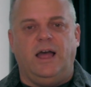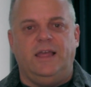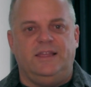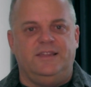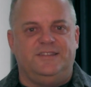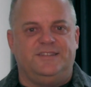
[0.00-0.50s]

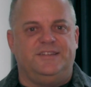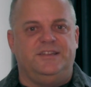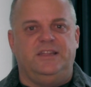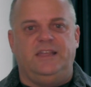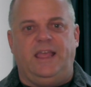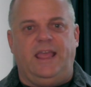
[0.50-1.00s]

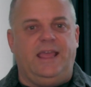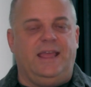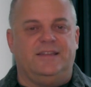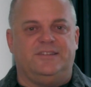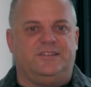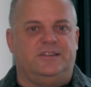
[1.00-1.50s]
IEC,
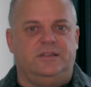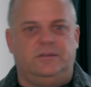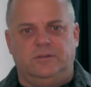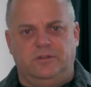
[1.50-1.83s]
ANSI,